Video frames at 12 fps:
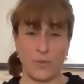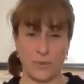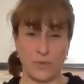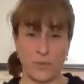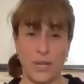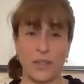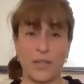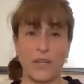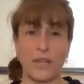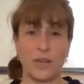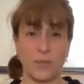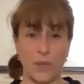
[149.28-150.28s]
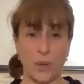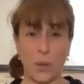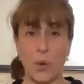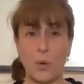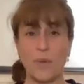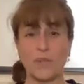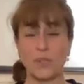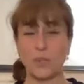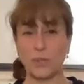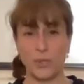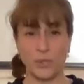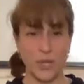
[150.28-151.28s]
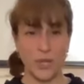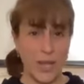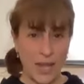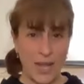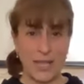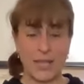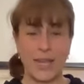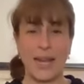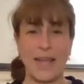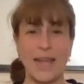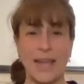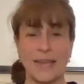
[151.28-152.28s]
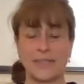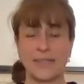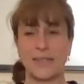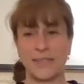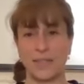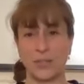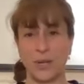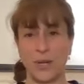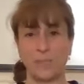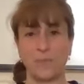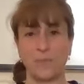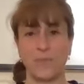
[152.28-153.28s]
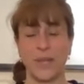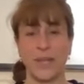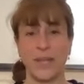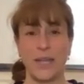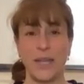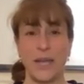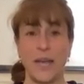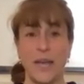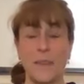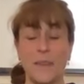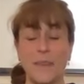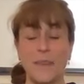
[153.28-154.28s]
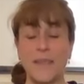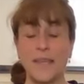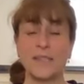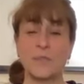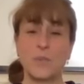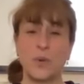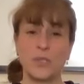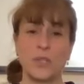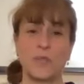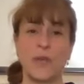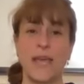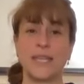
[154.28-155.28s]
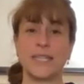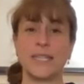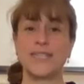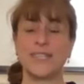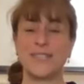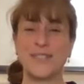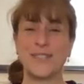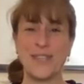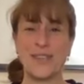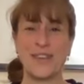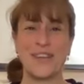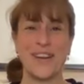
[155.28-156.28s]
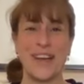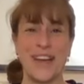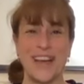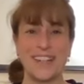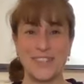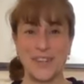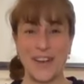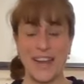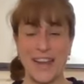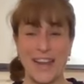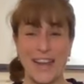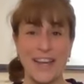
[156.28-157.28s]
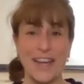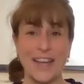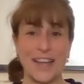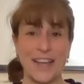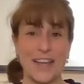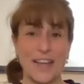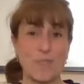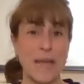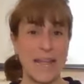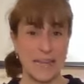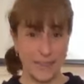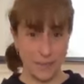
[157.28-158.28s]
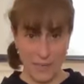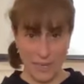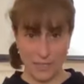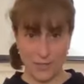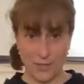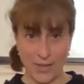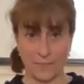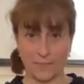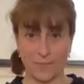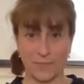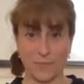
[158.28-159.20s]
strengthening of the core muscles and the legs, etc. This was created to train men in the military,